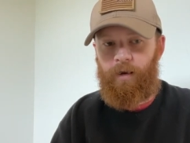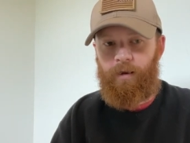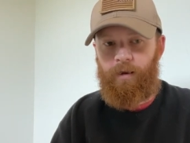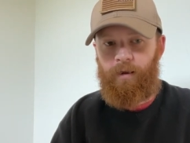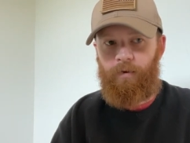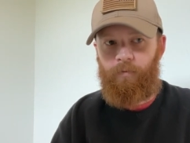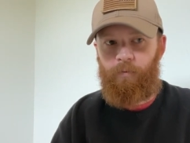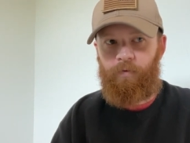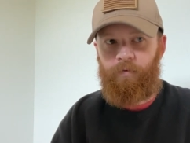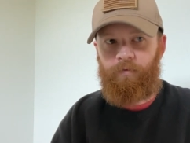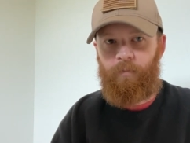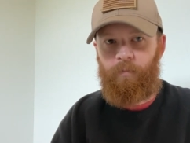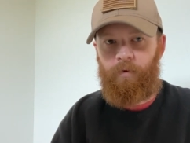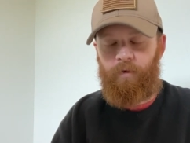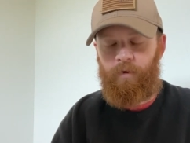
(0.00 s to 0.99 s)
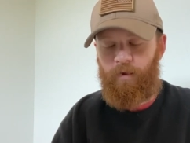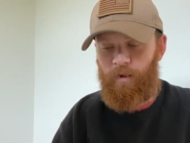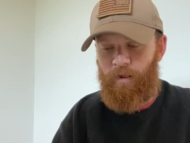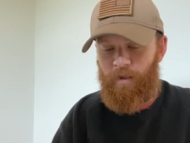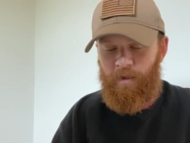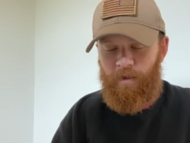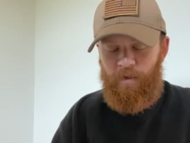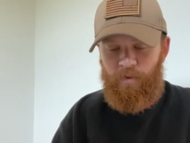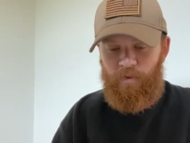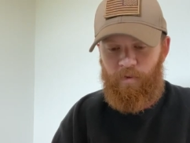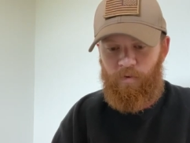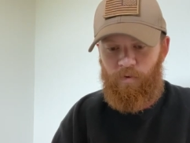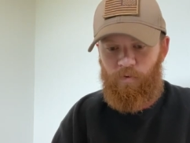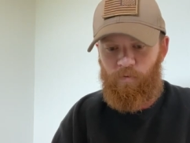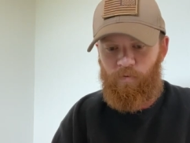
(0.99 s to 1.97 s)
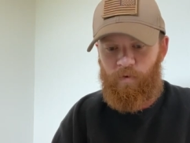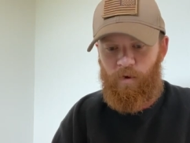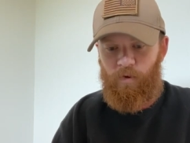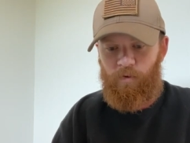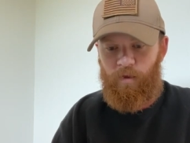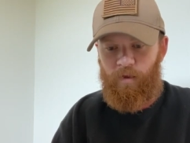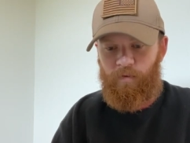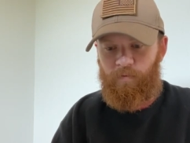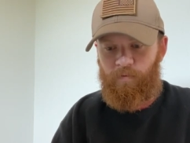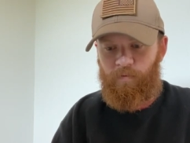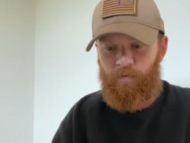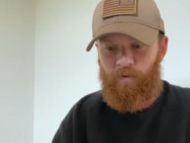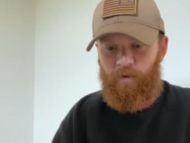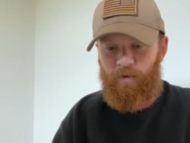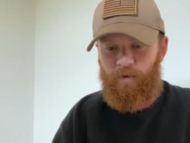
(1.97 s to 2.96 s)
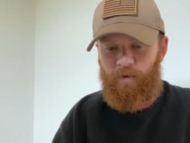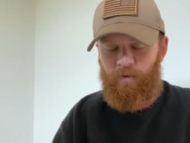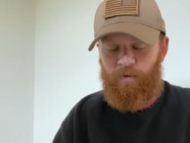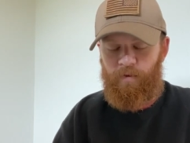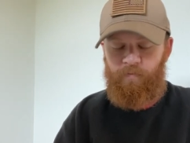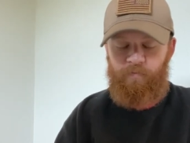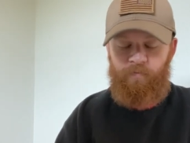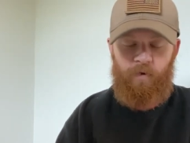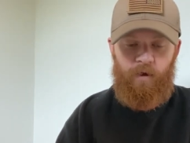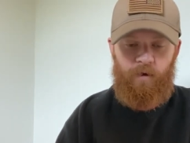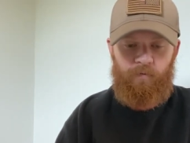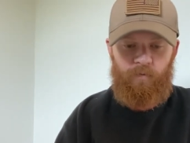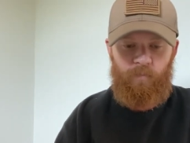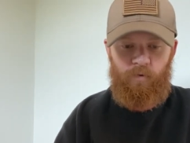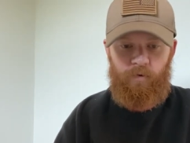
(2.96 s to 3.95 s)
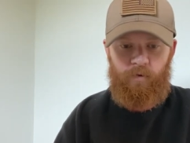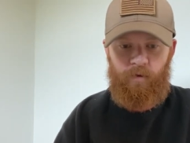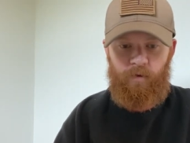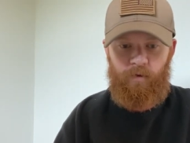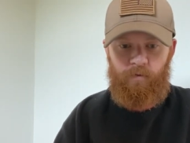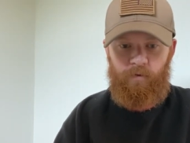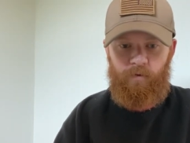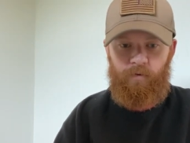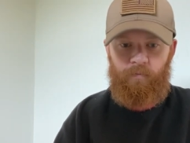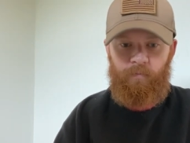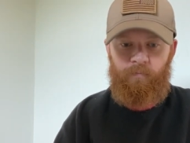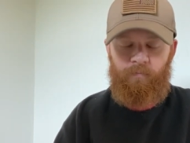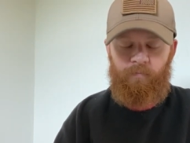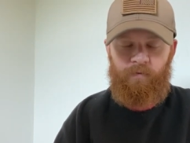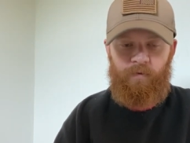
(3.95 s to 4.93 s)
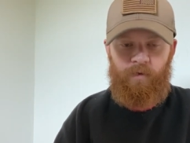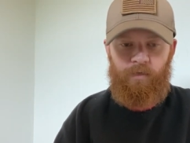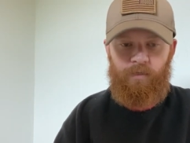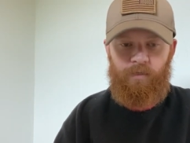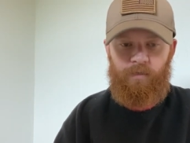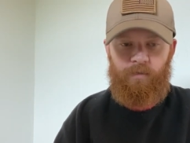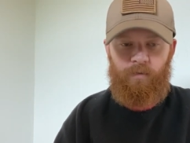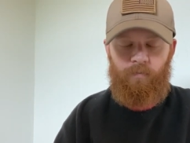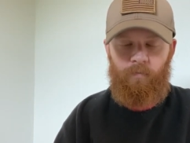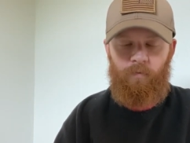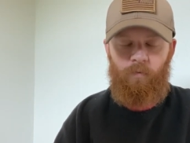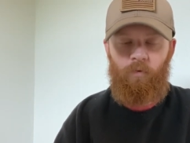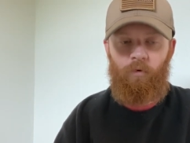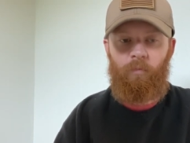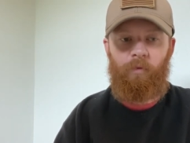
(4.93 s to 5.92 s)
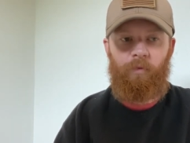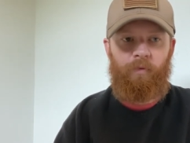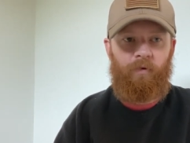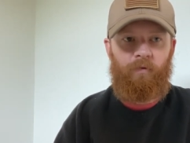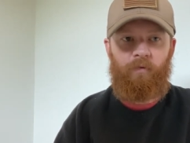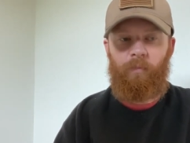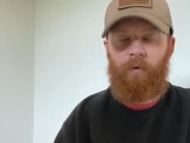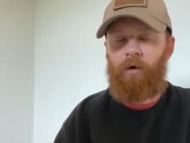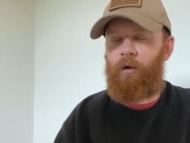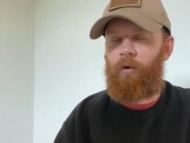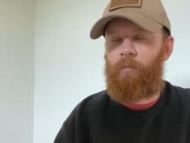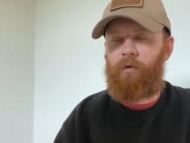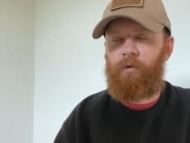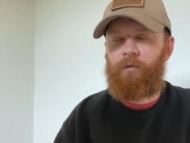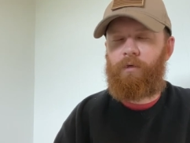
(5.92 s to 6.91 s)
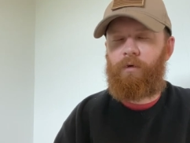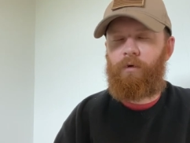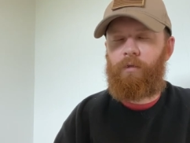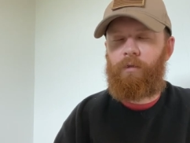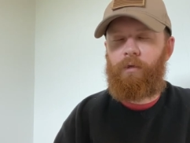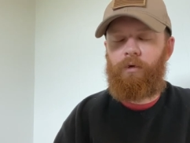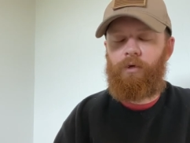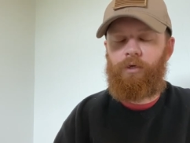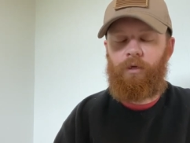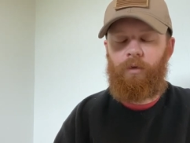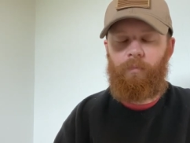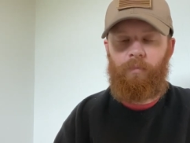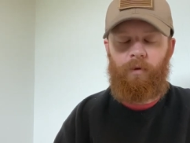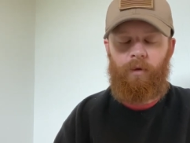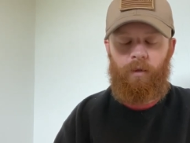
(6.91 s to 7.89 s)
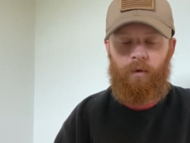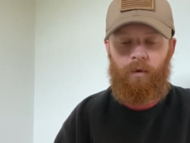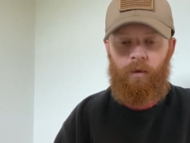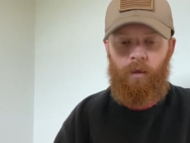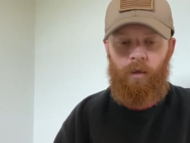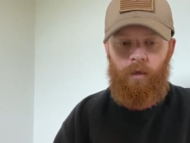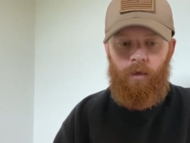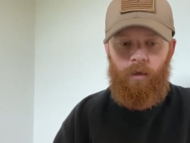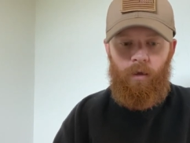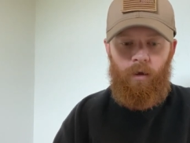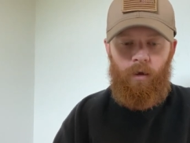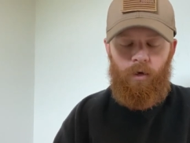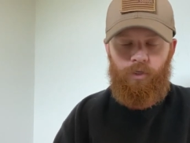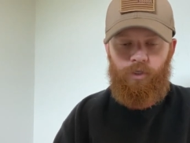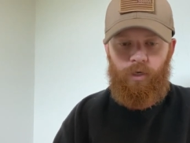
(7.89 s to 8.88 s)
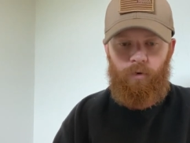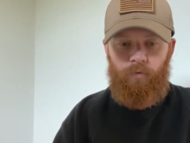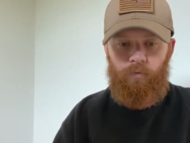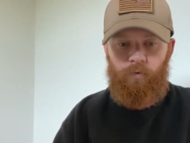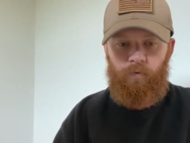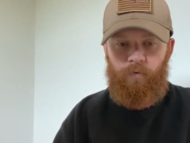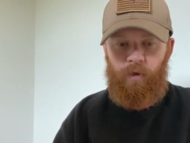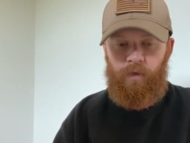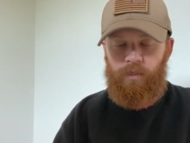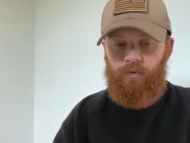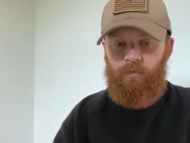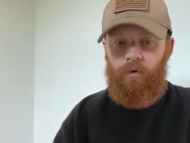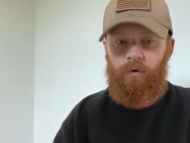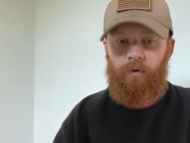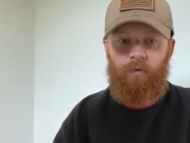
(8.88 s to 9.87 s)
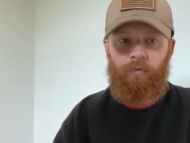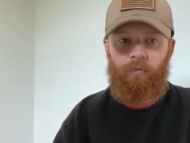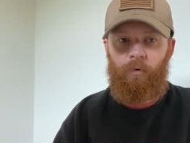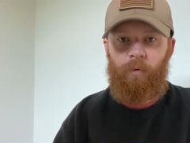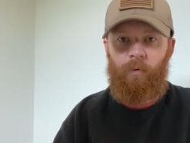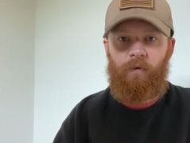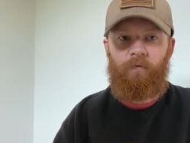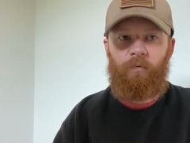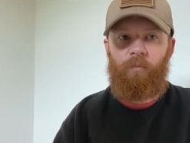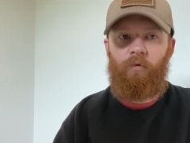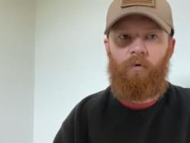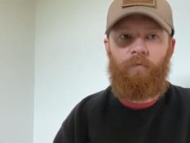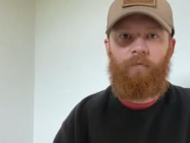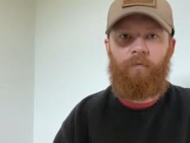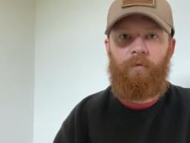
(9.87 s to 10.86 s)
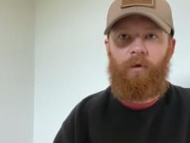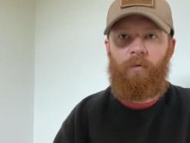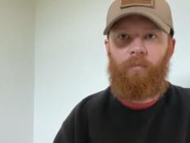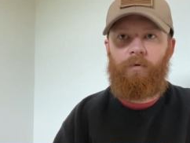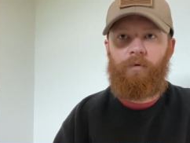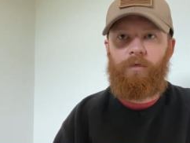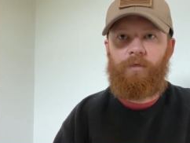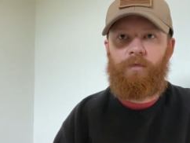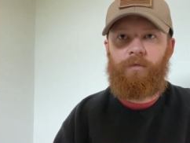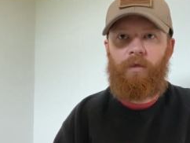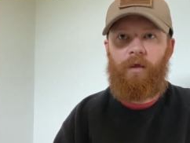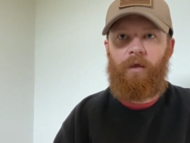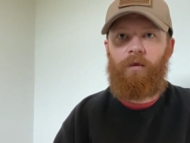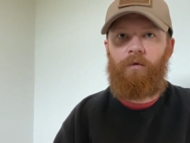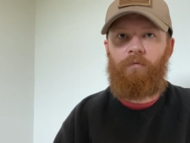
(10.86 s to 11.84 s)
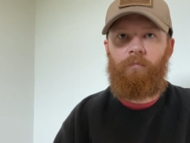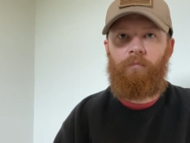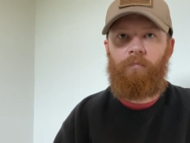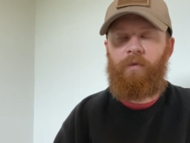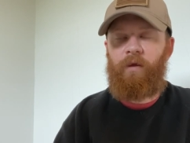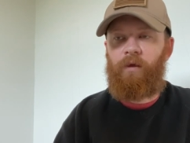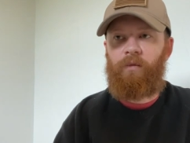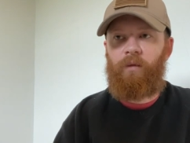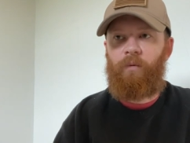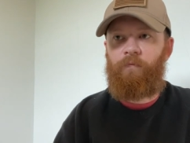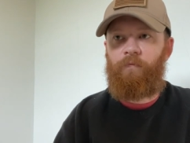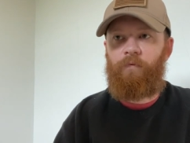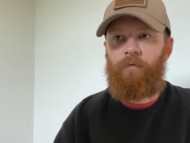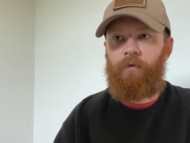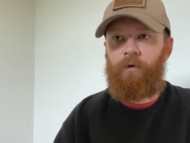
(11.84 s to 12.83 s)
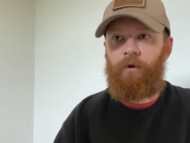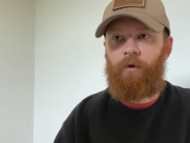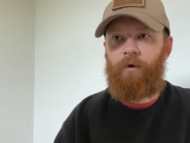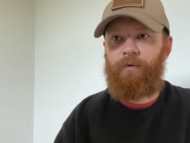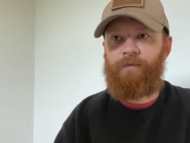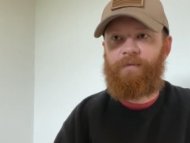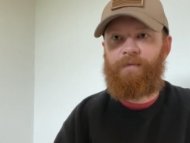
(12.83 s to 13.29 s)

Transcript: right now with some of the news outlets, uh, Fox in particular, saying just some horrible things about our military leadership and our generals. I just wanted to throw my support for them and just thank you, thank them for their